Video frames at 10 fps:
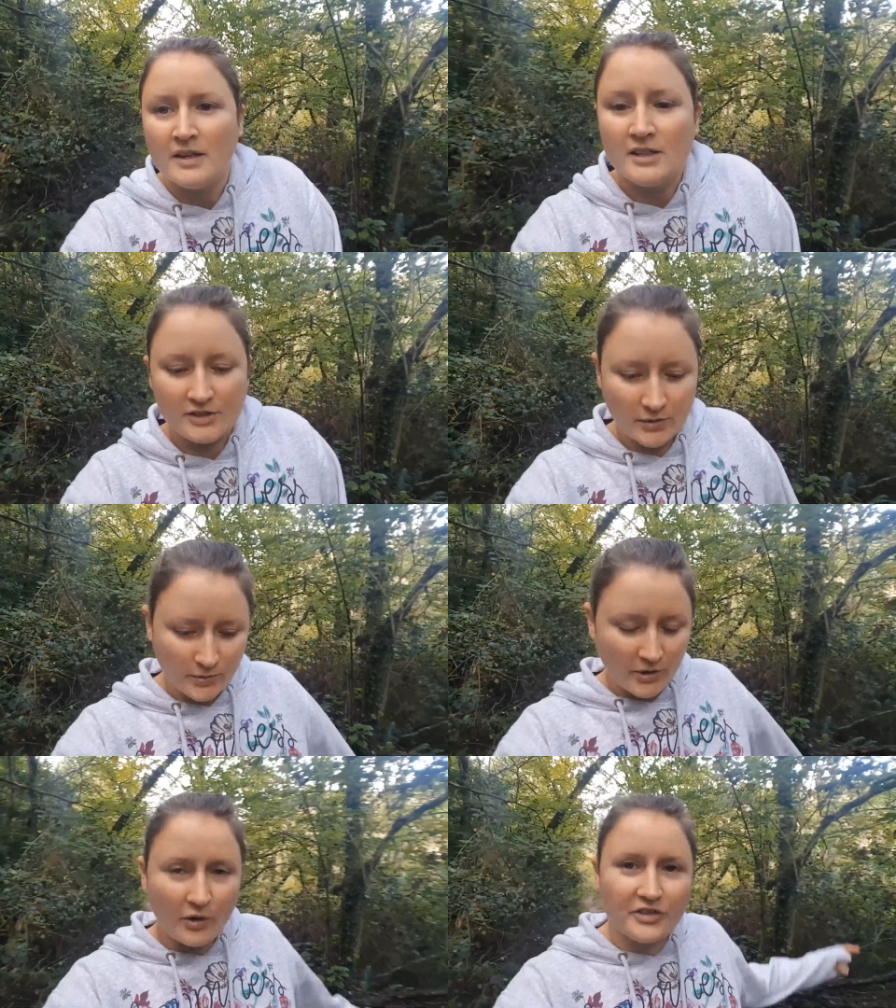So
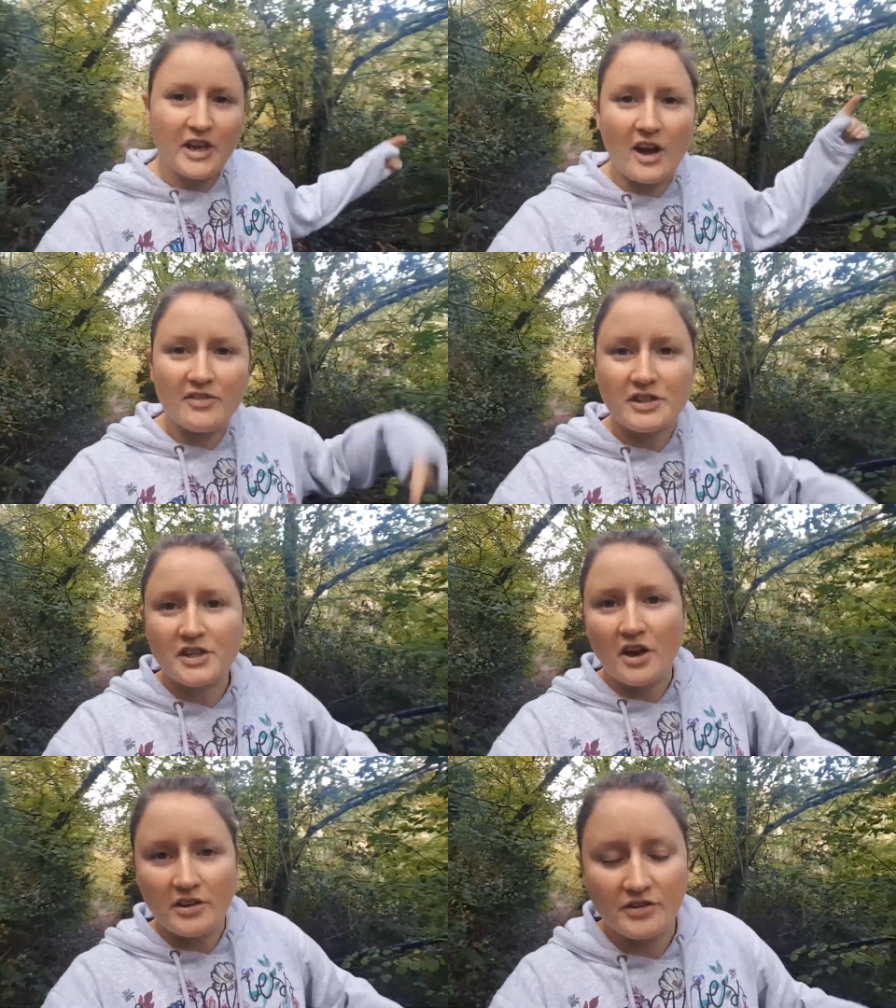we're on the other
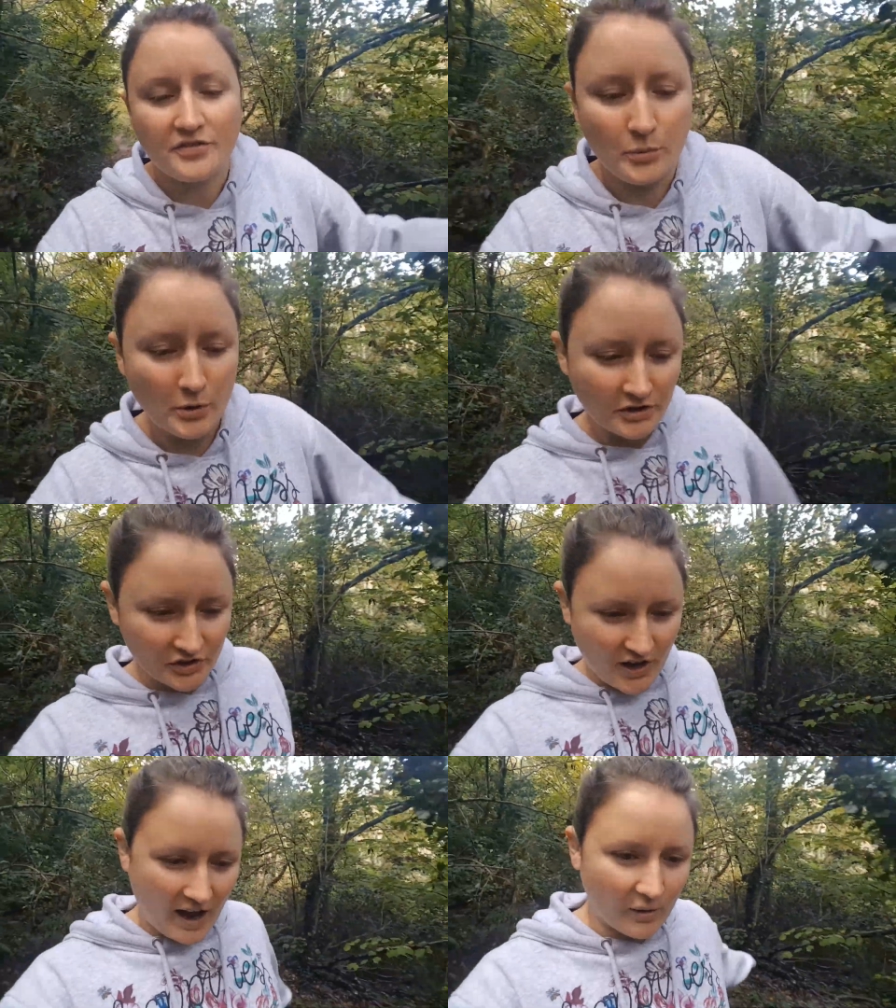side of the
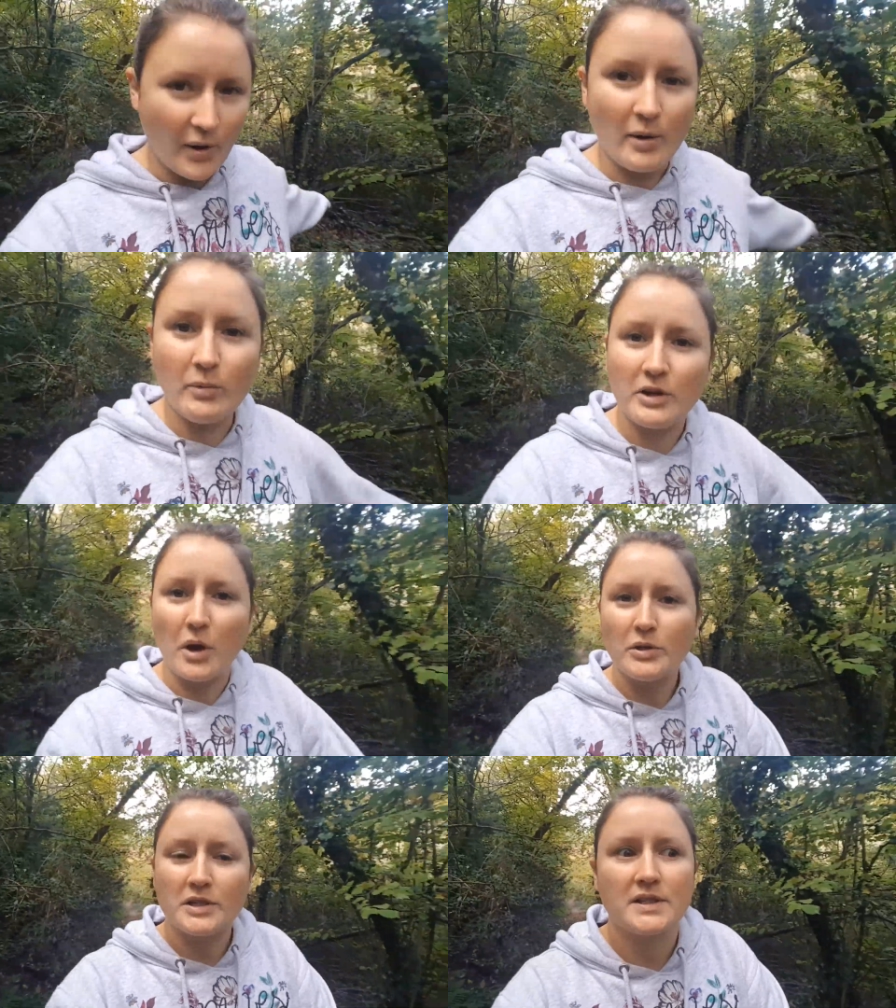woods now, and we're
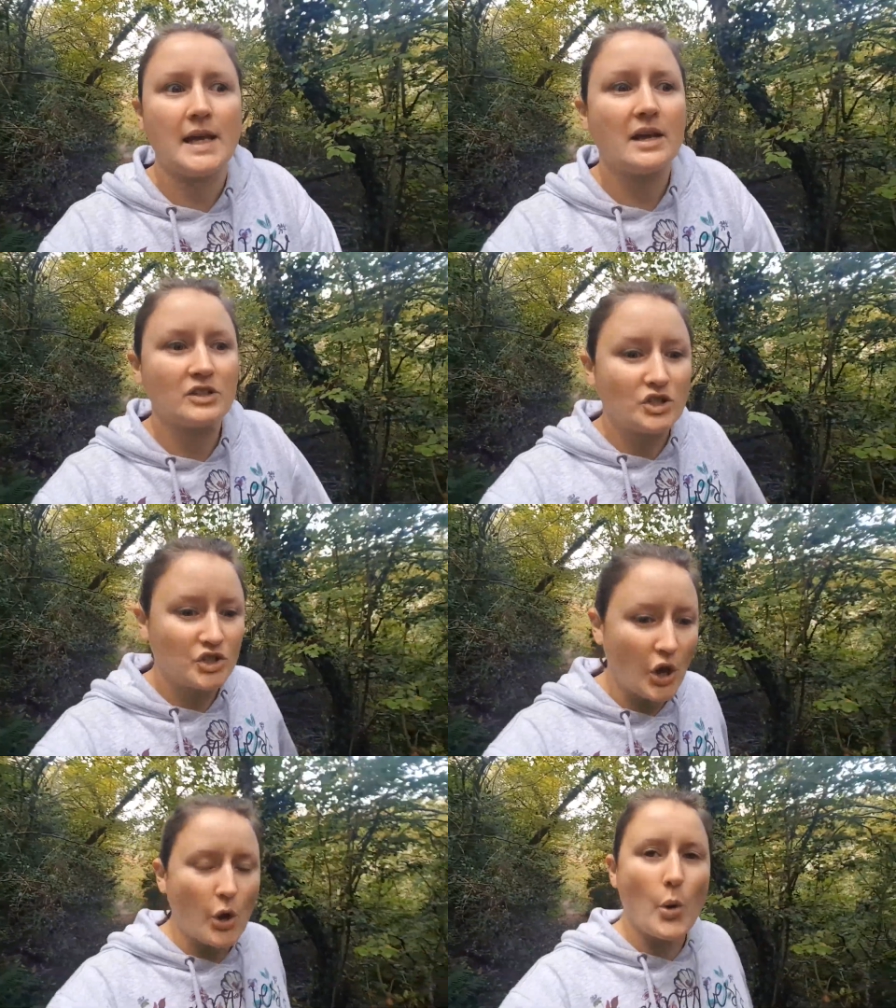noticing
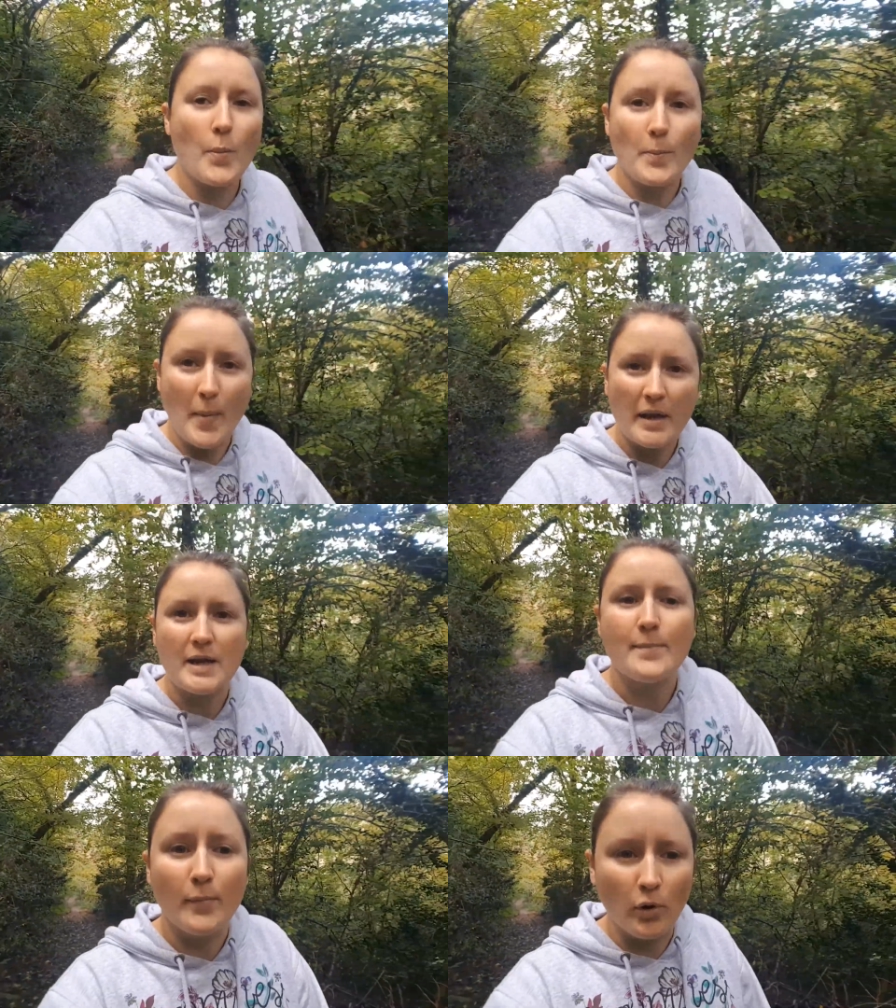so
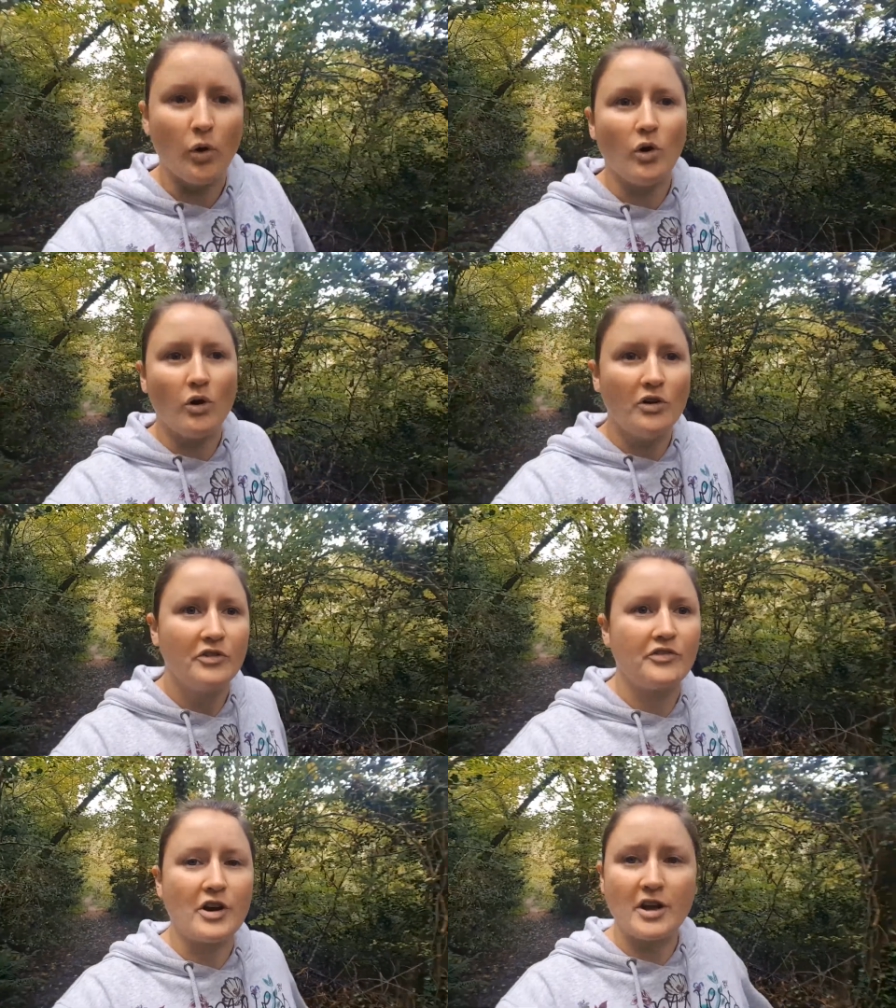many more
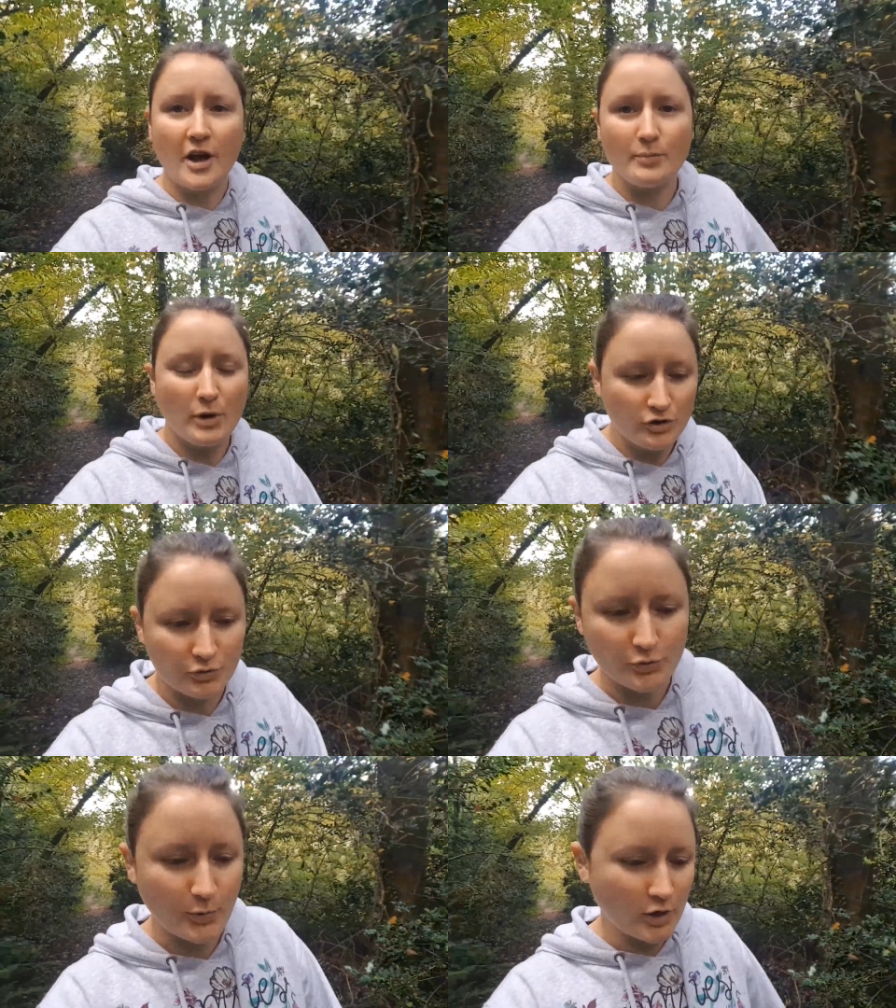fungi and
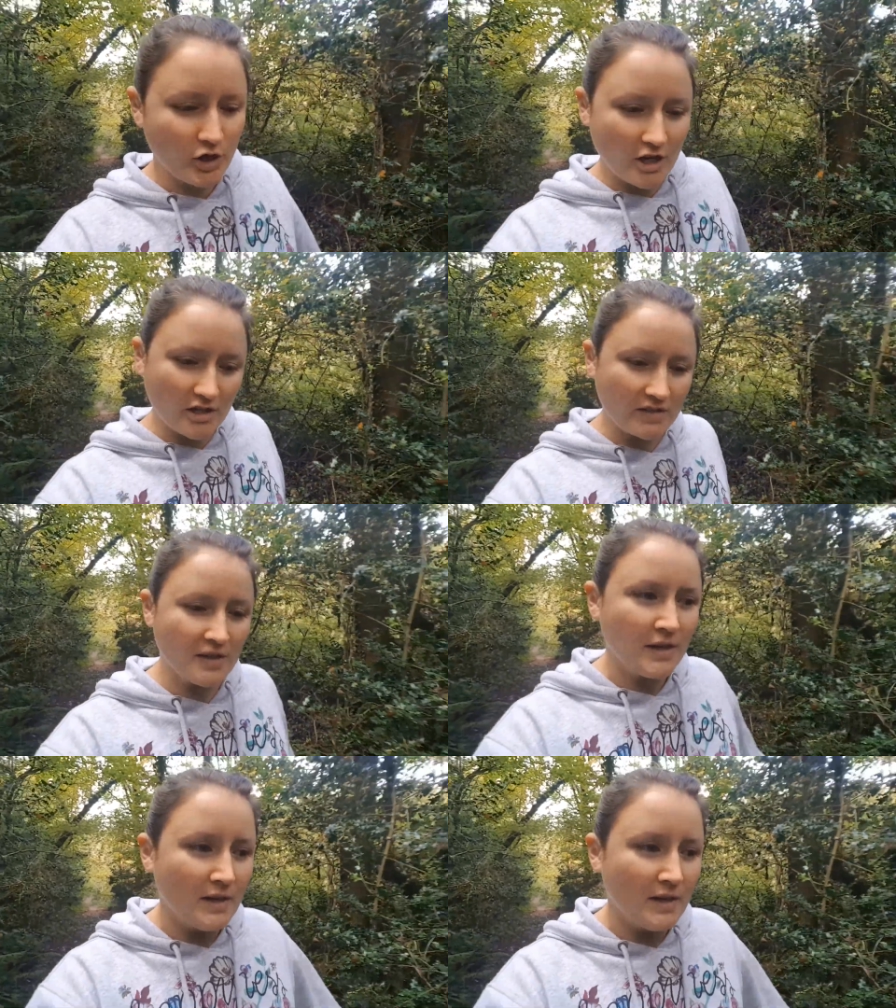mushroom species.